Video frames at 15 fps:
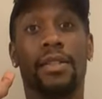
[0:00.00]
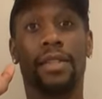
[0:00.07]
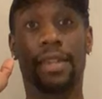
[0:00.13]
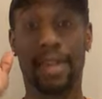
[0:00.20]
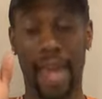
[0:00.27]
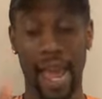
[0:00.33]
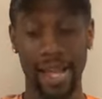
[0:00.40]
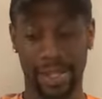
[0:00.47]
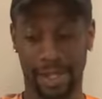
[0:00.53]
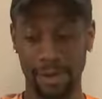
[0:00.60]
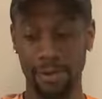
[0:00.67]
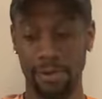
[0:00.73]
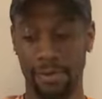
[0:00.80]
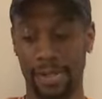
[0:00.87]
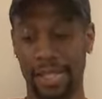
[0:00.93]

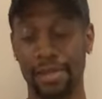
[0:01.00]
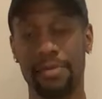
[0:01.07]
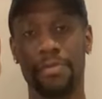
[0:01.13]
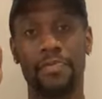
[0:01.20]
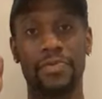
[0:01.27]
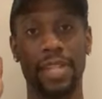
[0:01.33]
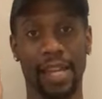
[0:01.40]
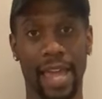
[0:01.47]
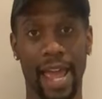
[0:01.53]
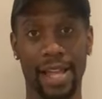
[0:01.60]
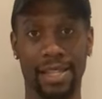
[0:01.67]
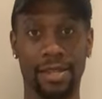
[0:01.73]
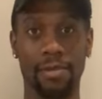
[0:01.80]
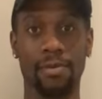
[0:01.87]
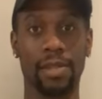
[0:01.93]
K-Tooks
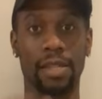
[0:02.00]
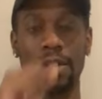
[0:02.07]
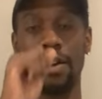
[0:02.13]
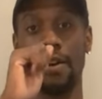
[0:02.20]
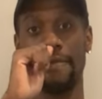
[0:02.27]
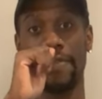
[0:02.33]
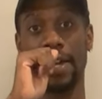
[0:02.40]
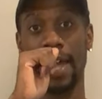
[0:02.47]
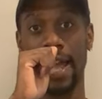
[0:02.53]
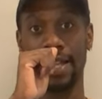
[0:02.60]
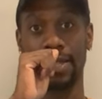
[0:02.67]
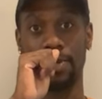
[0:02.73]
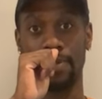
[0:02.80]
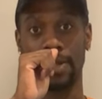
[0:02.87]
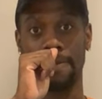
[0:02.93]
of the
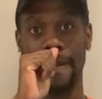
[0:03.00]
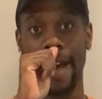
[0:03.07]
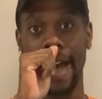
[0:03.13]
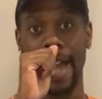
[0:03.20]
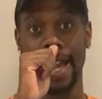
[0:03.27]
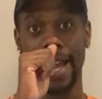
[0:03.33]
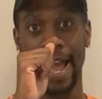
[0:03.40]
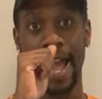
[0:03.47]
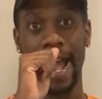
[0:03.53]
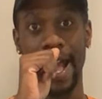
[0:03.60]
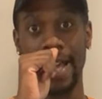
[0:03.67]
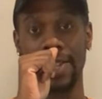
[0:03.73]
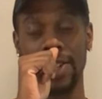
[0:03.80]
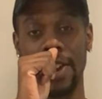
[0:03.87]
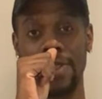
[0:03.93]
K-Tooks spot,
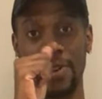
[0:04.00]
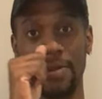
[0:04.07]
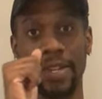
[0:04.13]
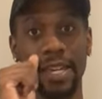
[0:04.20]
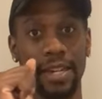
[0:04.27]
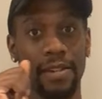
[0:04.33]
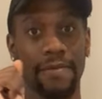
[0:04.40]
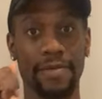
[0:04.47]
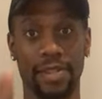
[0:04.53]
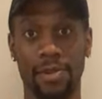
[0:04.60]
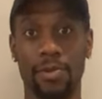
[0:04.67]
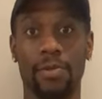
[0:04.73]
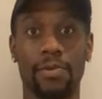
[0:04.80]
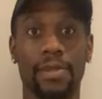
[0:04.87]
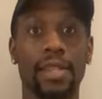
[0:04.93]
guys. Y'all know Kenneth
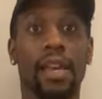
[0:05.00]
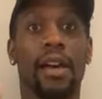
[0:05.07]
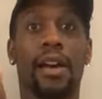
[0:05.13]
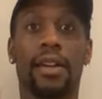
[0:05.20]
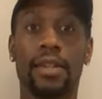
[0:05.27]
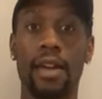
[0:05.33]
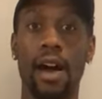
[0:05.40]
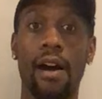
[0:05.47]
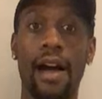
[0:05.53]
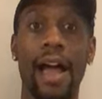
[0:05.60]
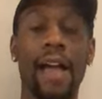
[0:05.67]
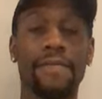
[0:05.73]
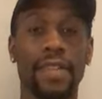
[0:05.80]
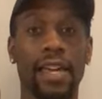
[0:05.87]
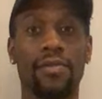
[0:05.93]
Tooks. Y'all, I
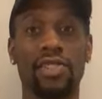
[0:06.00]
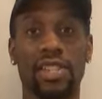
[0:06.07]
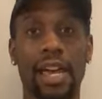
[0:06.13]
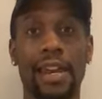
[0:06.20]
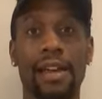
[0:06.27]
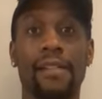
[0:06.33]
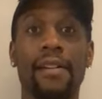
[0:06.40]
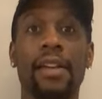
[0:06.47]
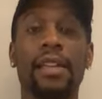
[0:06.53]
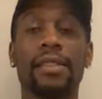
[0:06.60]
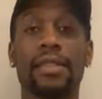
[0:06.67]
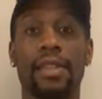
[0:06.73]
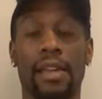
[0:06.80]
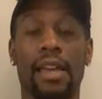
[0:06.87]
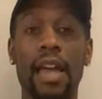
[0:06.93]
have to give a shout out
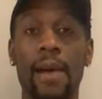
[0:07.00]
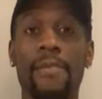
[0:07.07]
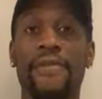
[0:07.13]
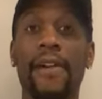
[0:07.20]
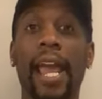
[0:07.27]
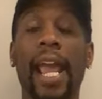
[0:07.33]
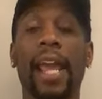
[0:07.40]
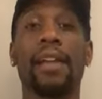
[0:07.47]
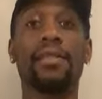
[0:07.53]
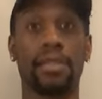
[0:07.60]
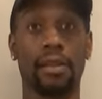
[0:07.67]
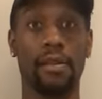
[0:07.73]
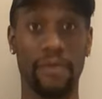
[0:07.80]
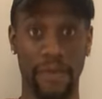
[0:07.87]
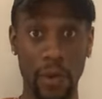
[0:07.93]
to him for
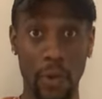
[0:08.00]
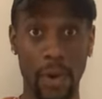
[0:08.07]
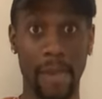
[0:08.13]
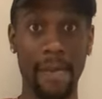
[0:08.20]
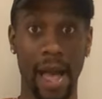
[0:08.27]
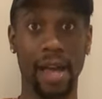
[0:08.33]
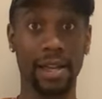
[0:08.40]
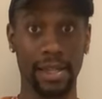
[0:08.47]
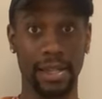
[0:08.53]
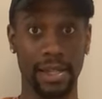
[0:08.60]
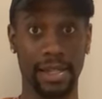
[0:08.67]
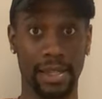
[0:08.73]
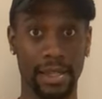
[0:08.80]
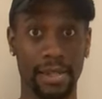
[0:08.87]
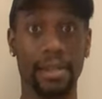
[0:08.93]
interviewing my
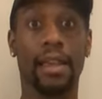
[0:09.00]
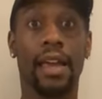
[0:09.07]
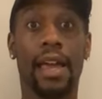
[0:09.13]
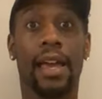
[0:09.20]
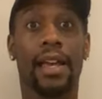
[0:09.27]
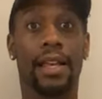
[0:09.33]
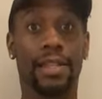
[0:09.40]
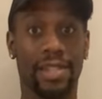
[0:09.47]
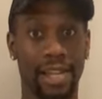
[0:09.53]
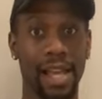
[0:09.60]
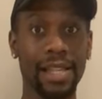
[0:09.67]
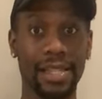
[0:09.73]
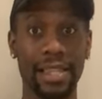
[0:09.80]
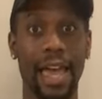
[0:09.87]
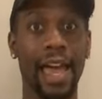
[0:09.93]
cousin
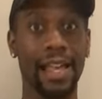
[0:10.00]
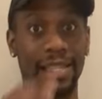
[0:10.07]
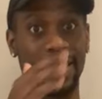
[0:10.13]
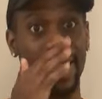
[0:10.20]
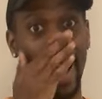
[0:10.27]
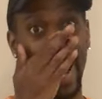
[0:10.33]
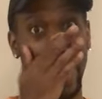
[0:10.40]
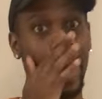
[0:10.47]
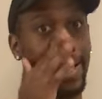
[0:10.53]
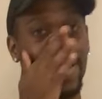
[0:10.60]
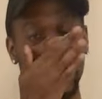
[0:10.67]
just last night.